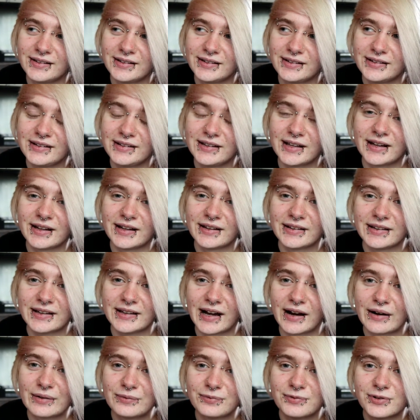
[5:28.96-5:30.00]
Yeah, the
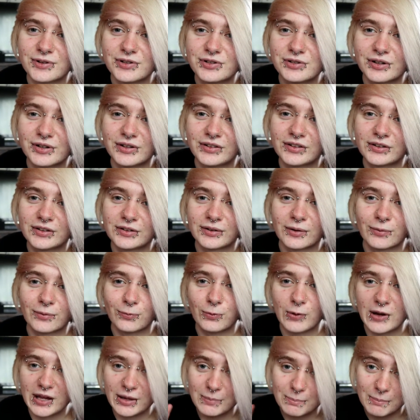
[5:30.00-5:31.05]
outfit choices that
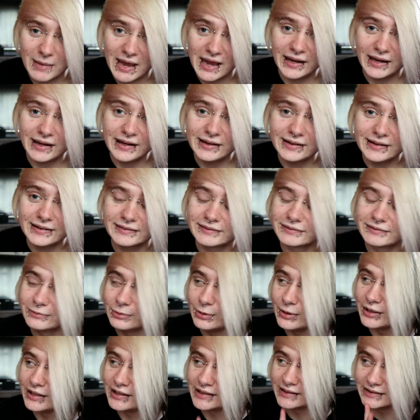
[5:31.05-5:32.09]
we made
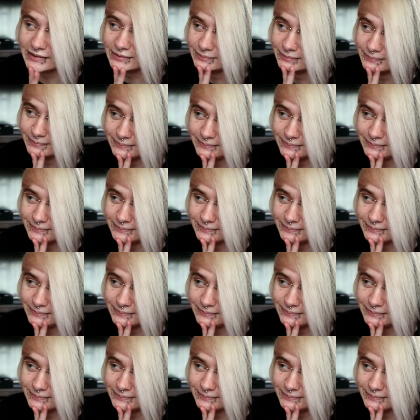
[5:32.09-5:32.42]
were